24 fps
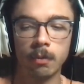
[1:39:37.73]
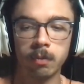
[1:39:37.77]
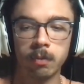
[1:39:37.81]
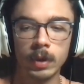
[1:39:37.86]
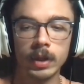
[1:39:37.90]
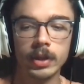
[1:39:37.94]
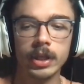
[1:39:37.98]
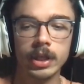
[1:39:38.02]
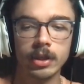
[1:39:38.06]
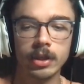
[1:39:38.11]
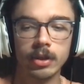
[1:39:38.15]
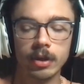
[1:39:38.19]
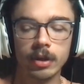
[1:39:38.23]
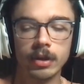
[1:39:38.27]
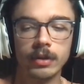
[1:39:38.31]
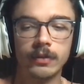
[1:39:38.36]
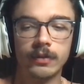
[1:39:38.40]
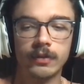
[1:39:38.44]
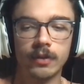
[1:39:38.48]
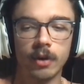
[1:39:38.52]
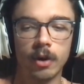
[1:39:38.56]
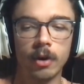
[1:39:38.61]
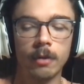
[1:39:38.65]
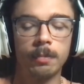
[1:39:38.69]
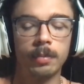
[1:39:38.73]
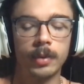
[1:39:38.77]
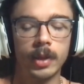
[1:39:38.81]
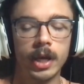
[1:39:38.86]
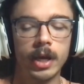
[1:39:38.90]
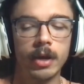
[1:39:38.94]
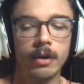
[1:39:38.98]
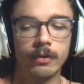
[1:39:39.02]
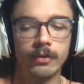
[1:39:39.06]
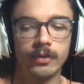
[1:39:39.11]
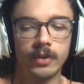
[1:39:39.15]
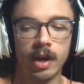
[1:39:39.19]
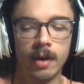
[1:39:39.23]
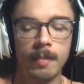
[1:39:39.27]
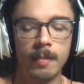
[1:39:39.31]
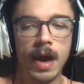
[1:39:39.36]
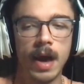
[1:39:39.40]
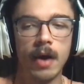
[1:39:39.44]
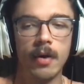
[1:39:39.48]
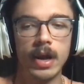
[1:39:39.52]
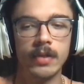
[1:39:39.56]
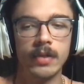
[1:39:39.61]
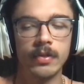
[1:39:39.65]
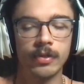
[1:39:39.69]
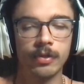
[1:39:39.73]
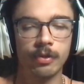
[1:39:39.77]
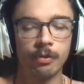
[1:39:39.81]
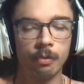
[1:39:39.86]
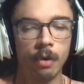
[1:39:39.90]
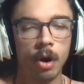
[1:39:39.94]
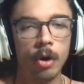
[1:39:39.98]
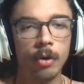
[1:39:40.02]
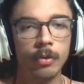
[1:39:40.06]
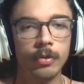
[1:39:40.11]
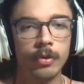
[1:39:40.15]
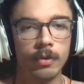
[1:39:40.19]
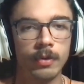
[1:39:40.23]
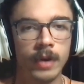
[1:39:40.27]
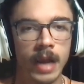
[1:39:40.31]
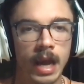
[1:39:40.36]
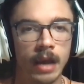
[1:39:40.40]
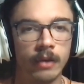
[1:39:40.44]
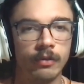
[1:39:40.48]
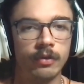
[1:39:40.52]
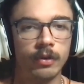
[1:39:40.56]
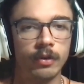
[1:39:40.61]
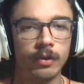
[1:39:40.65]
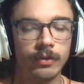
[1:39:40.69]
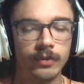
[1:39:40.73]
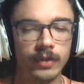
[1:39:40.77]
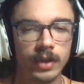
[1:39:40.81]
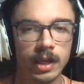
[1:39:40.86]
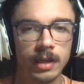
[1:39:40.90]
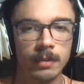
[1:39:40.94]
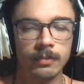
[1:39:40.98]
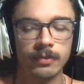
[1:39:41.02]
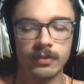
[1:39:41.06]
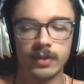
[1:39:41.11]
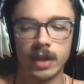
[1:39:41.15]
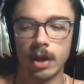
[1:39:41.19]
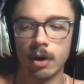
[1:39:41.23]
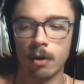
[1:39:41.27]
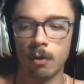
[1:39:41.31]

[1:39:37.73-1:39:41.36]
really good star players come out and throw their national teams that